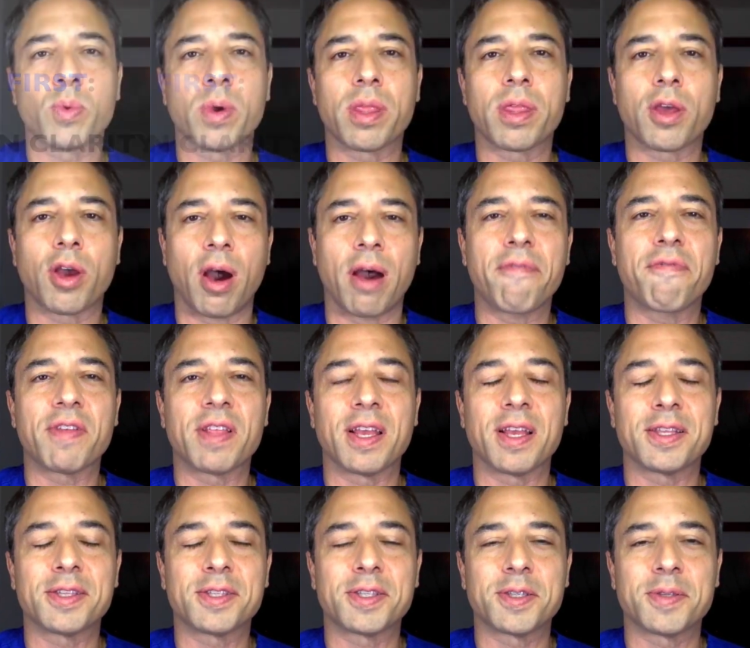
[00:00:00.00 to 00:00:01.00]
with
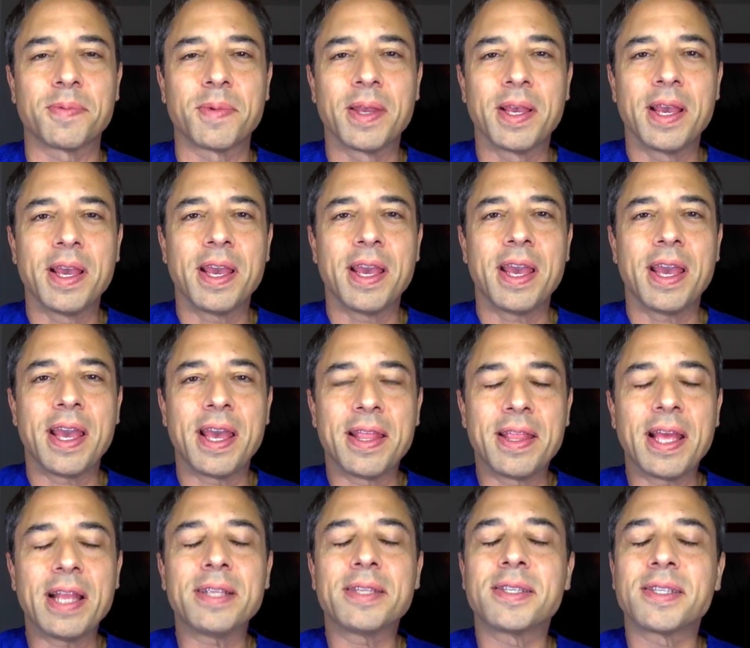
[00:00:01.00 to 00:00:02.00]
confidence
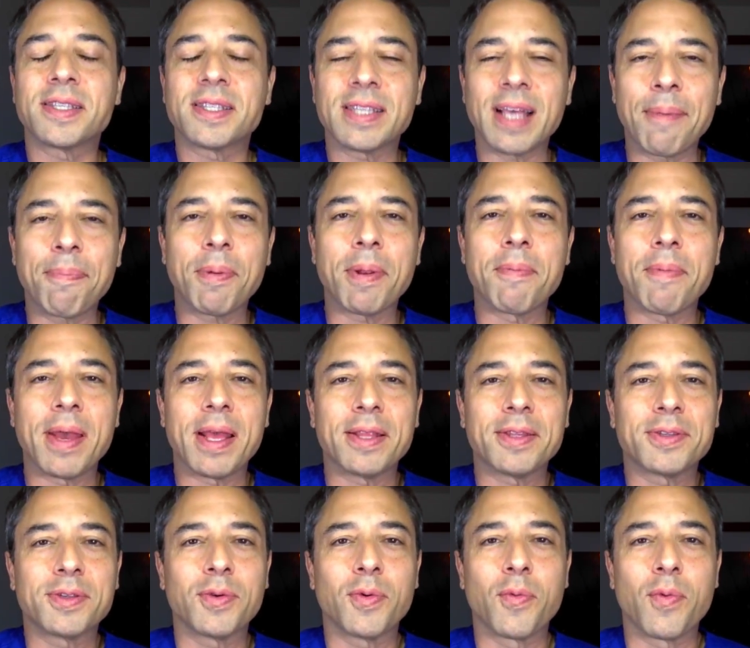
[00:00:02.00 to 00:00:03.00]
and then
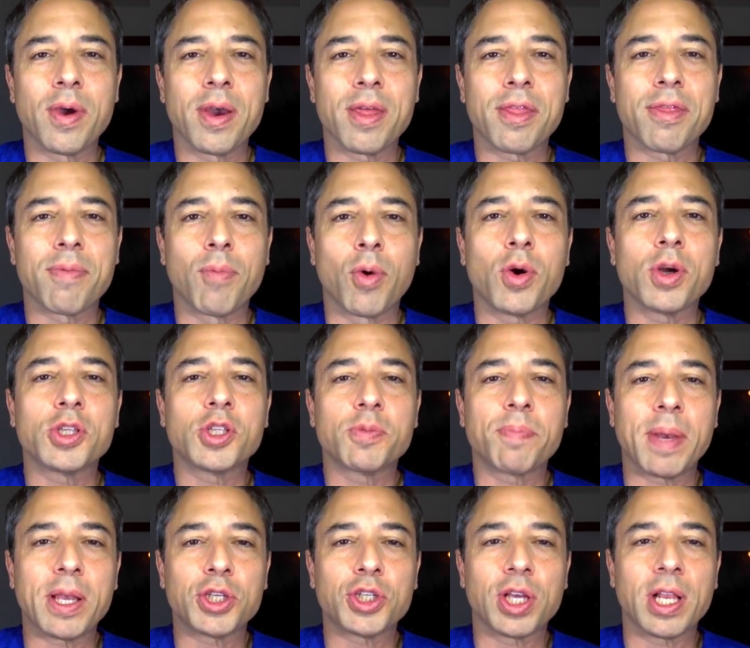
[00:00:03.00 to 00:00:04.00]
supplement with more
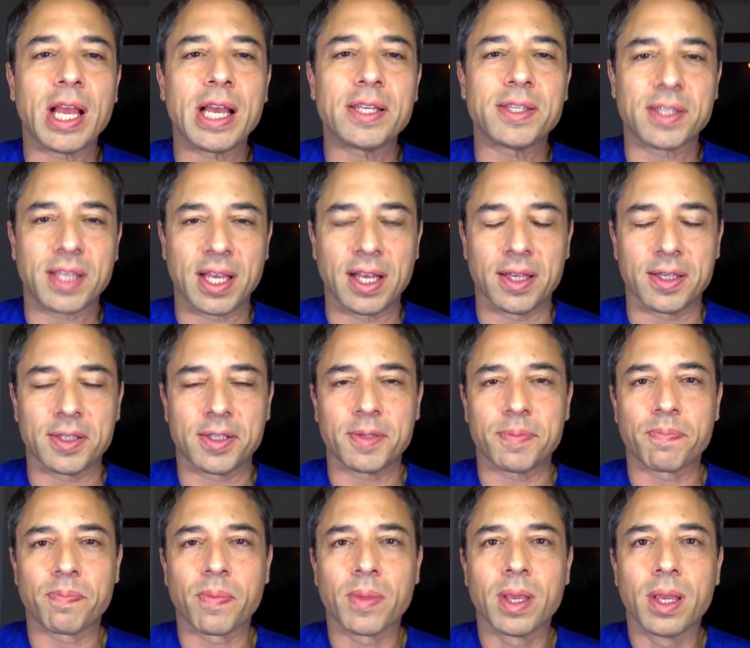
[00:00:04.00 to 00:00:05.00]
specialized
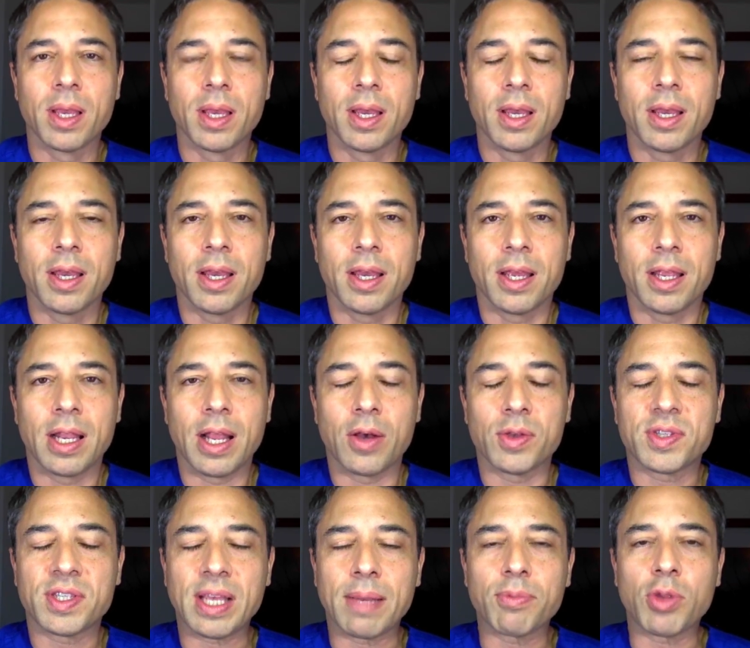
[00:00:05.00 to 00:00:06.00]
skills.
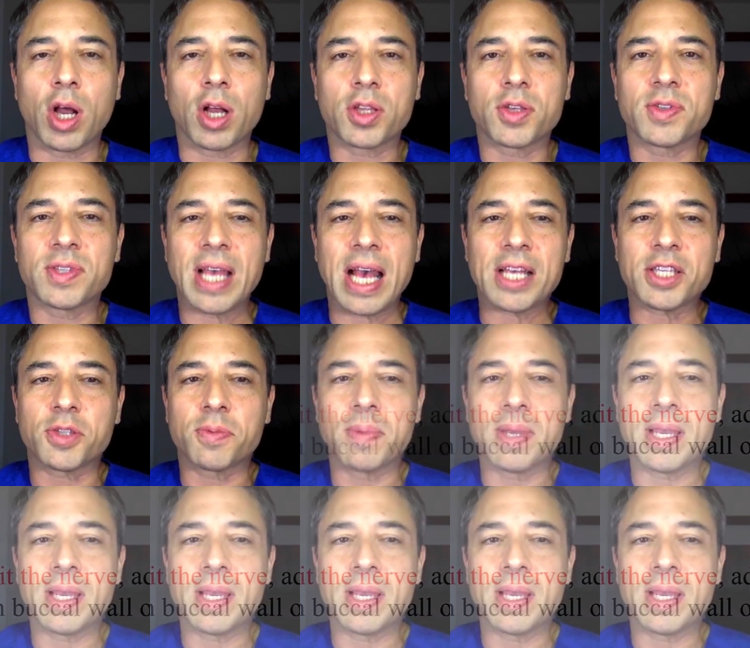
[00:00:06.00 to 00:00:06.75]
Now, some doctors ask